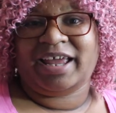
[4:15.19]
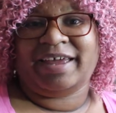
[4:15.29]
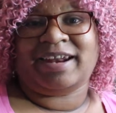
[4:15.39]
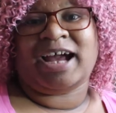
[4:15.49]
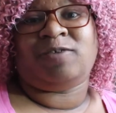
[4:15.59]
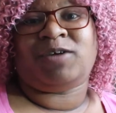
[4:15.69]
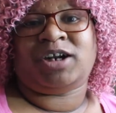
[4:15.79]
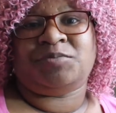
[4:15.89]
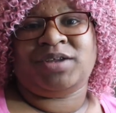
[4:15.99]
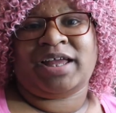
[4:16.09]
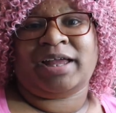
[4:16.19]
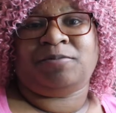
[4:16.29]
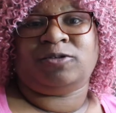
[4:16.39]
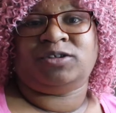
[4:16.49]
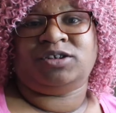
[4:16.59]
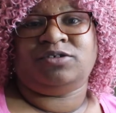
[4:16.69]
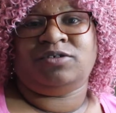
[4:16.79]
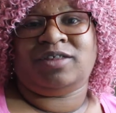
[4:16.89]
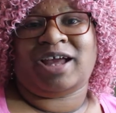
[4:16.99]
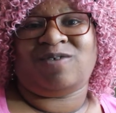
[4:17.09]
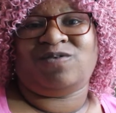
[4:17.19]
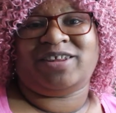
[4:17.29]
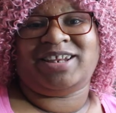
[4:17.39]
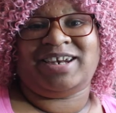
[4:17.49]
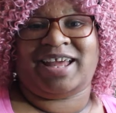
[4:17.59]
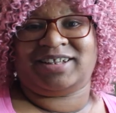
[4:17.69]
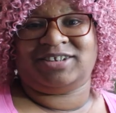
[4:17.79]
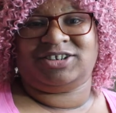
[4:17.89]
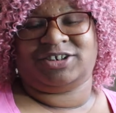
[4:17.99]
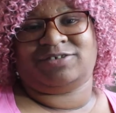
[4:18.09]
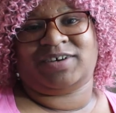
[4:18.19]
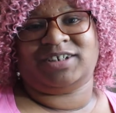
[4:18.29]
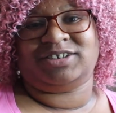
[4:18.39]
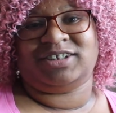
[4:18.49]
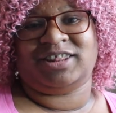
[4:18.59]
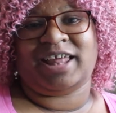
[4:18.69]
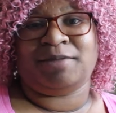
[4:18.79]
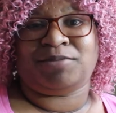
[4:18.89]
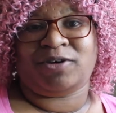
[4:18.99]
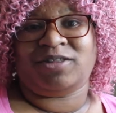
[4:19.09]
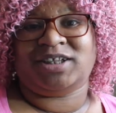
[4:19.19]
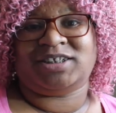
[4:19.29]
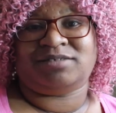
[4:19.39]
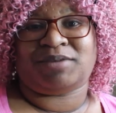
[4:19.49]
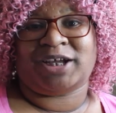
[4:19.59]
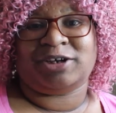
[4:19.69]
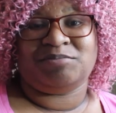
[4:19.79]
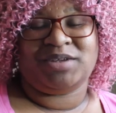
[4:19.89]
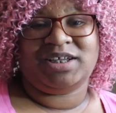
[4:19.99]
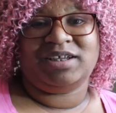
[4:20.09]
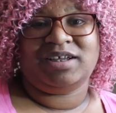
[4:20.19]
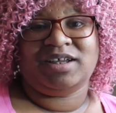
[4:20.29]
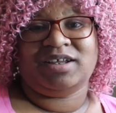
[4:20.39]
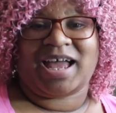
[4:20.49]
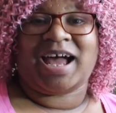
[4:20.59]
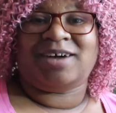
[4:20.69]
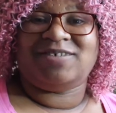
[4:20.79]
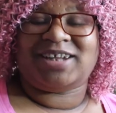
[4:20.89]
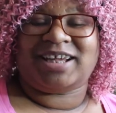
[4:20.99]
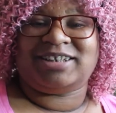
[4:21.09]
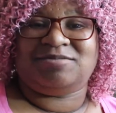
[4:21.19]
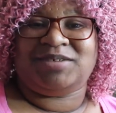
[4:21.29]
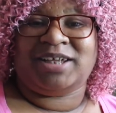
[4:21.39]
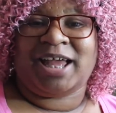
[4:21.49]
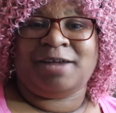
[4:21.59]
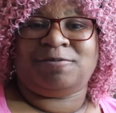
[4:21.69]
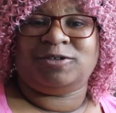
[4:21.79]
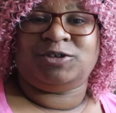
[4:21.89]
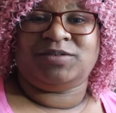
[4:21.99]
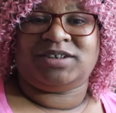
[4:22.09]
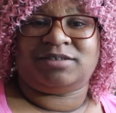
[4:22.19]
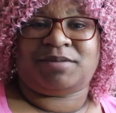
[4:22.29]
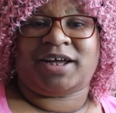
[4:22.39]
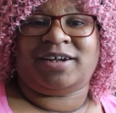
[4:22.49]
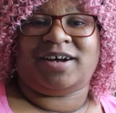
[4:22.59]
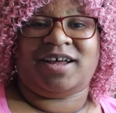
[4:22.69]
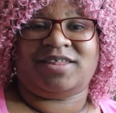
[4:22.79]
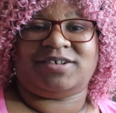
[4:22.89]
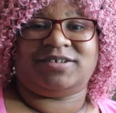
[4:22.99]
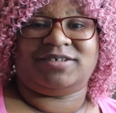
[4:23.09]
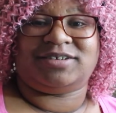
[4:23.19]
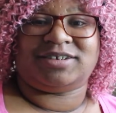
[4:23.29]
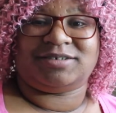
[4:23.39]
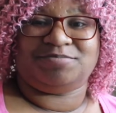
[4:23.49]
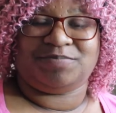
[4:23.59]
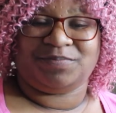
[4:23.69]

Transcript: and I want to be able to do that for the next generation. They both inspire me. I would like to be able to inspire others.